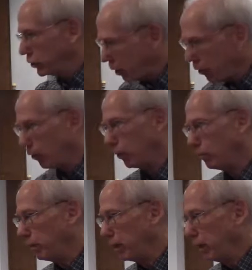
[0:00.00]

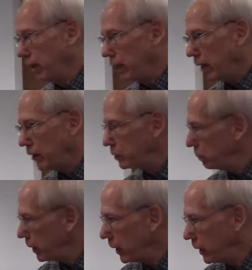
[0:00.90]
Job is
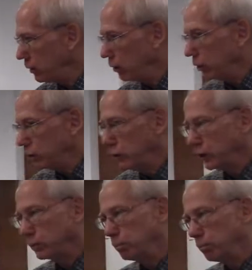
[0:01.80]
being
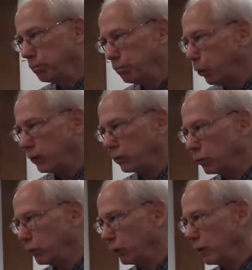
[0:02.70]
just
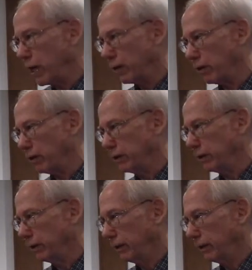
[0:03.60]
put through the ringer.